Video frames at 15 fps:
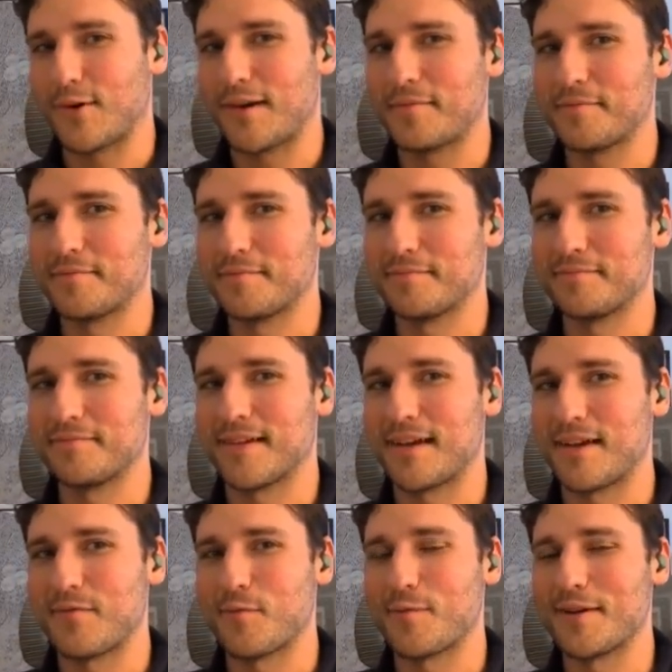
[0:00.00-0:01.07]
All right.
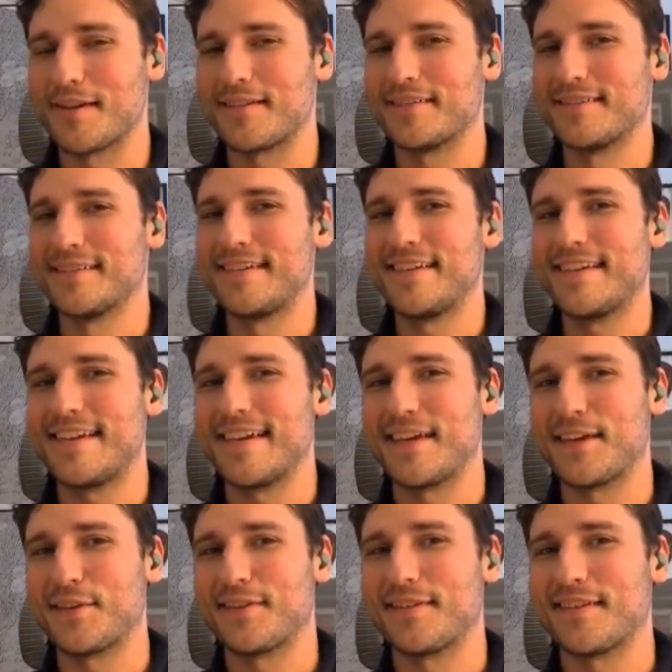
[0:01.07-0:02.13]
Hi, everybody.
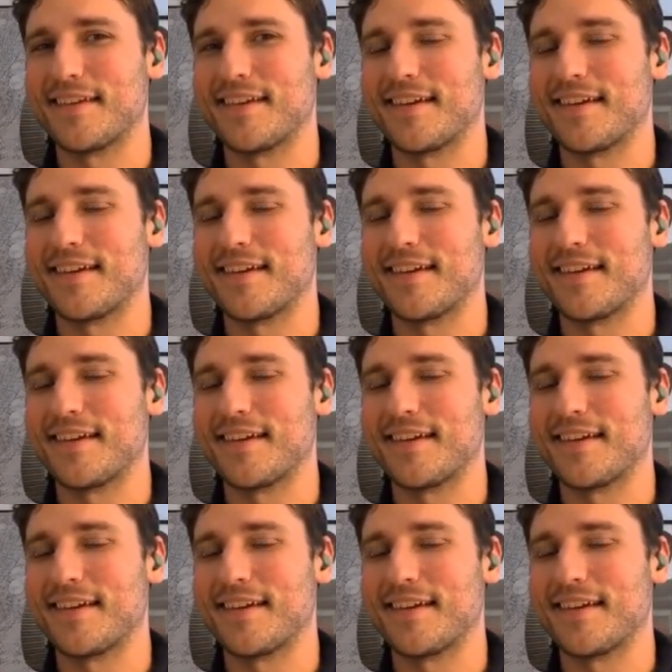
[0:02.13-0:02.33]
It's